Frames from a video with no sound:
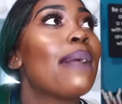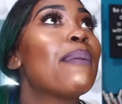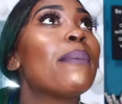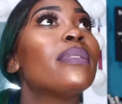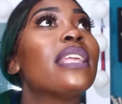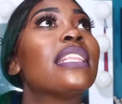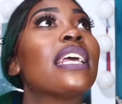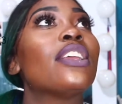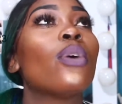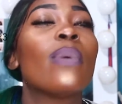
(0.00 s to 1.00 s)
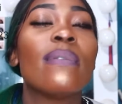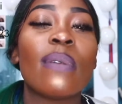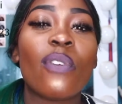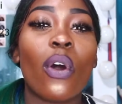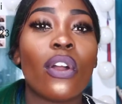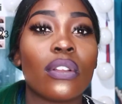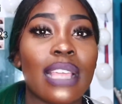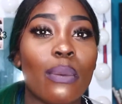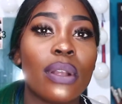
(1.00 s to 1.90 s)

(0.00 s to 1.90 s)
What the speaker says: People think that, we've all heard that,